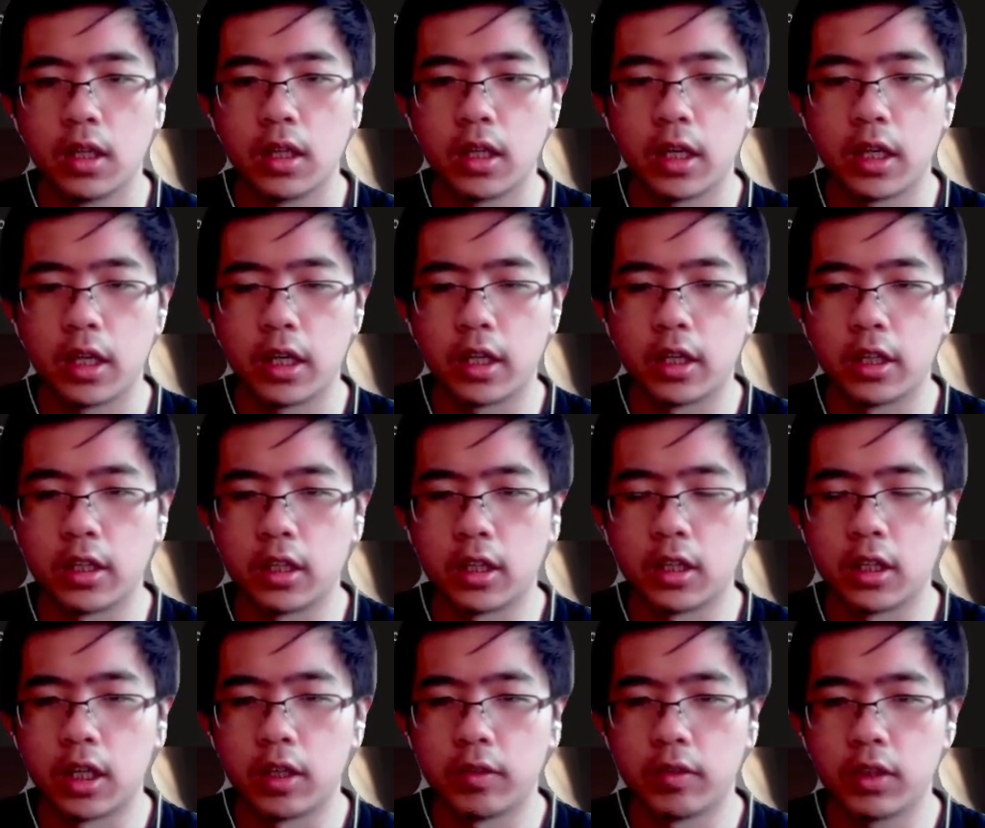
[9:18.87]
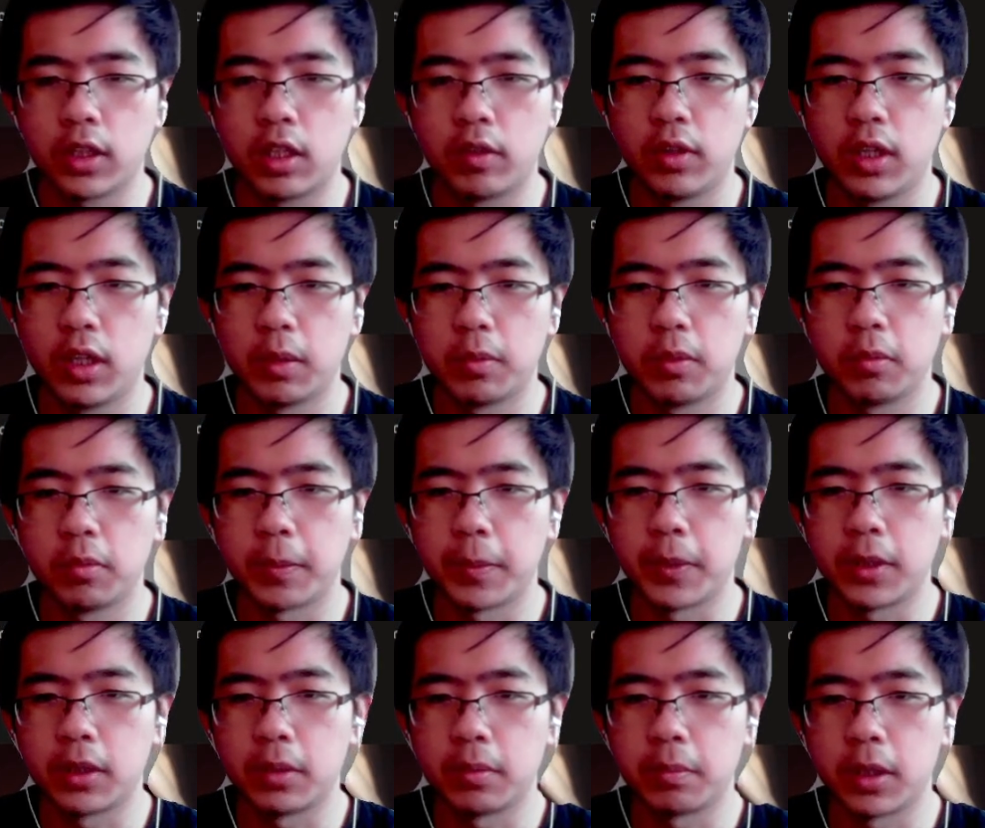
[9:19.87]
And after giving up all
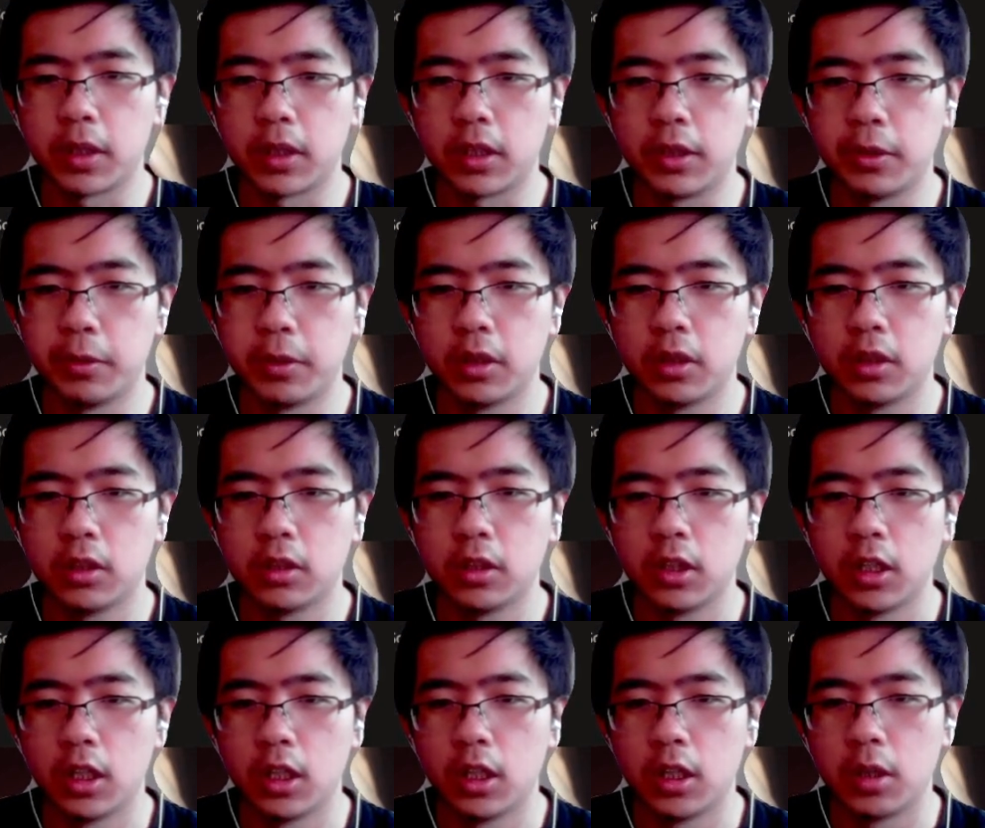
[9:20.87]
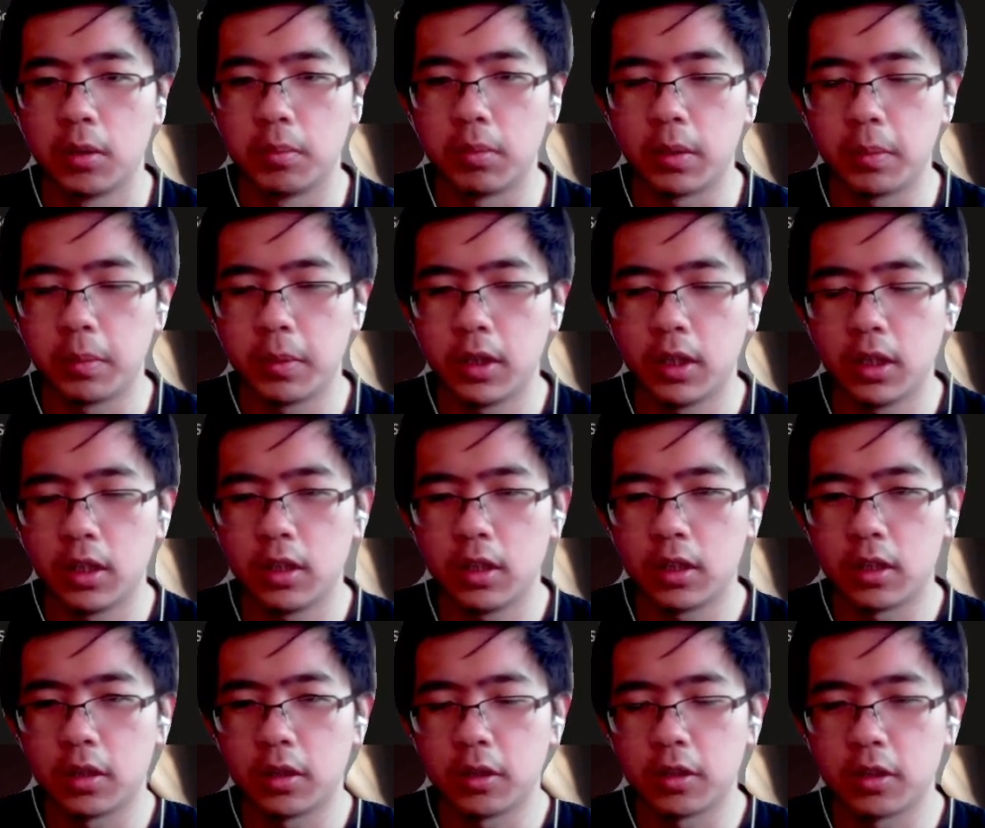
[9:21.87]
my material,
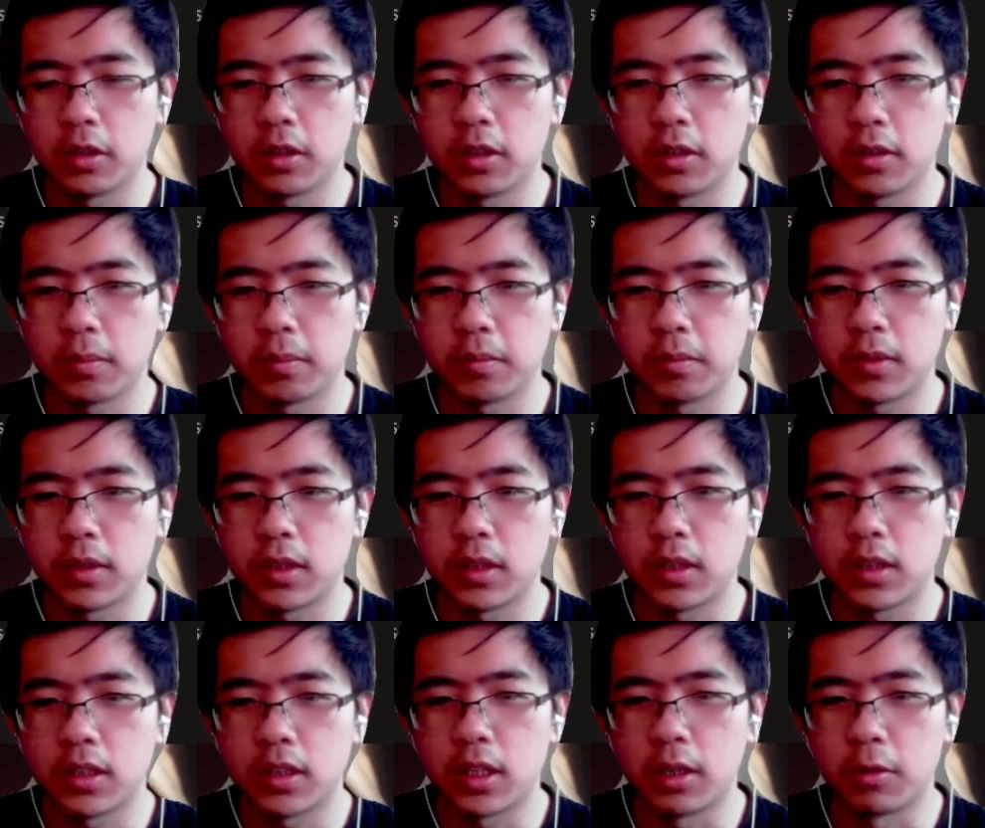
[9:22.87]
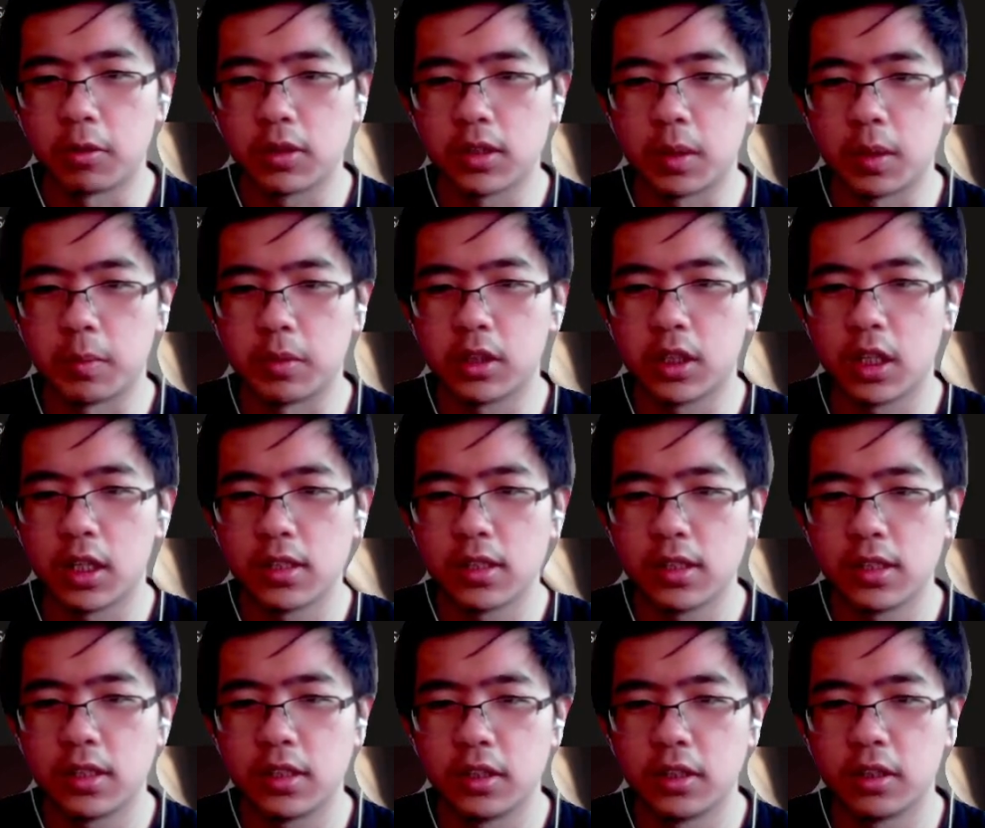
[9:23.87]
maybe there was some
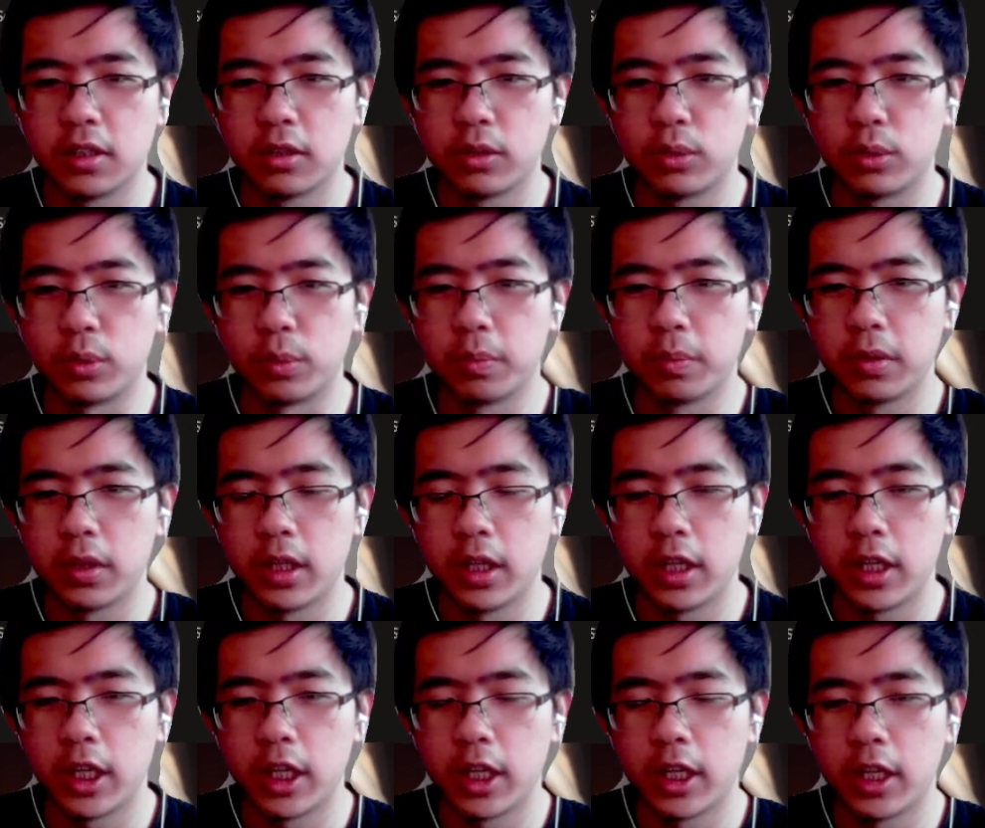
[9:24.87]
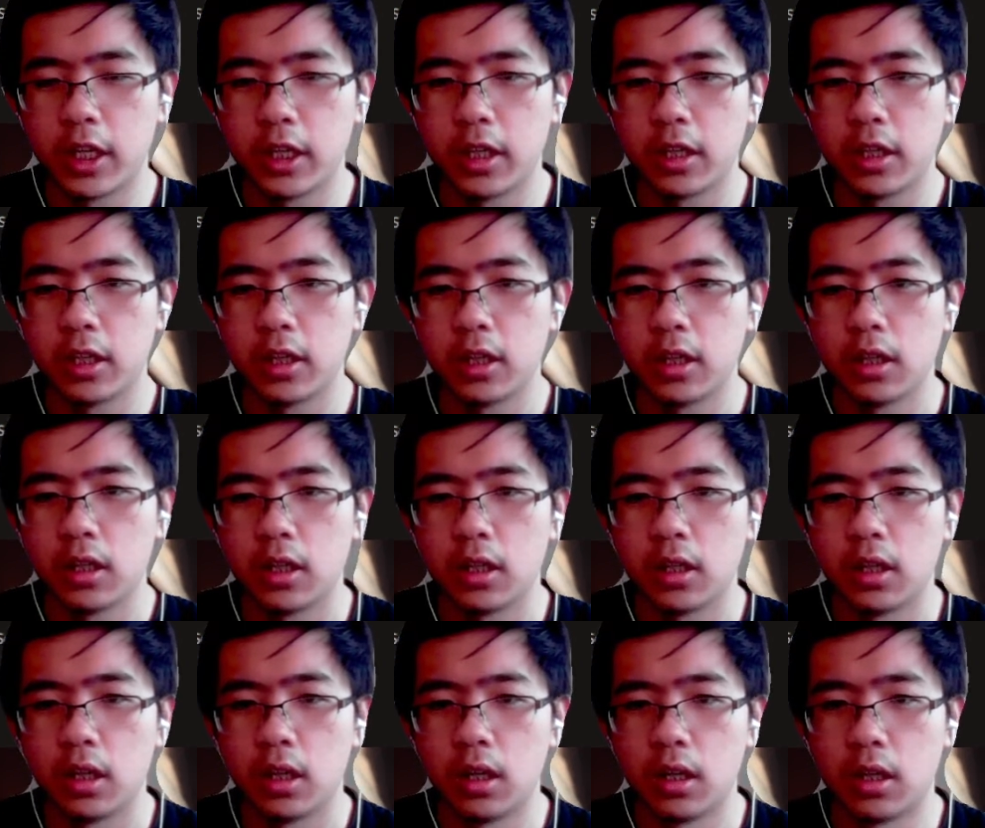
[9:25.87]
chance here to play
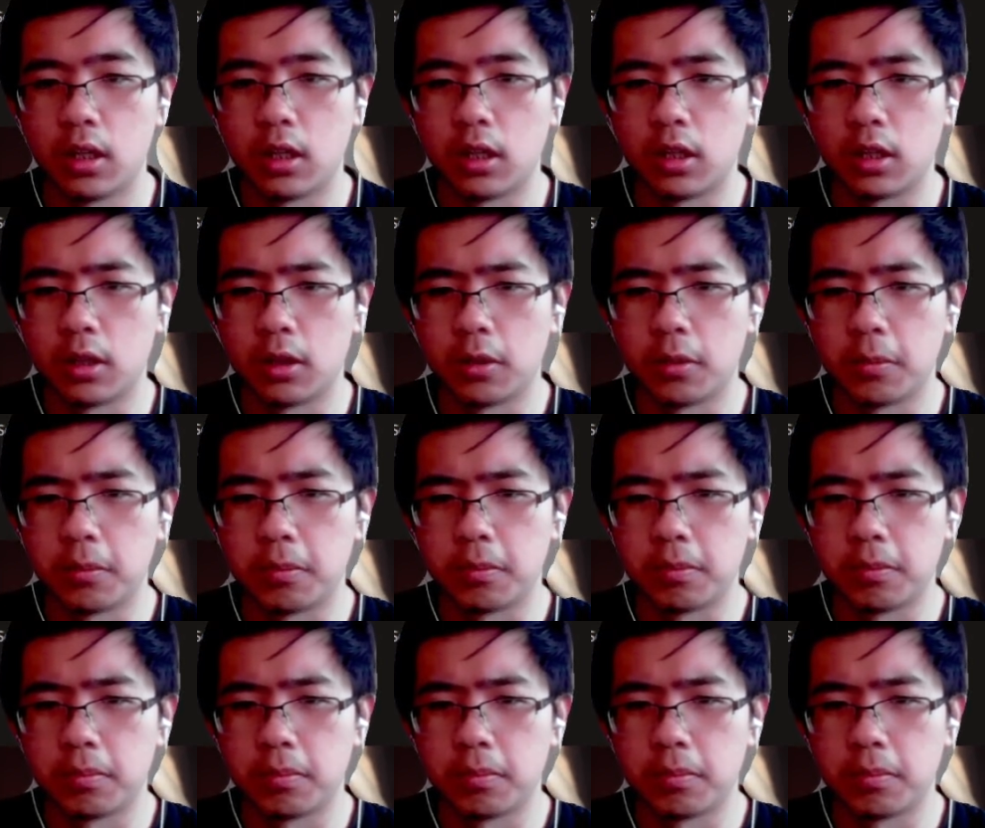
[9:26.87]
no,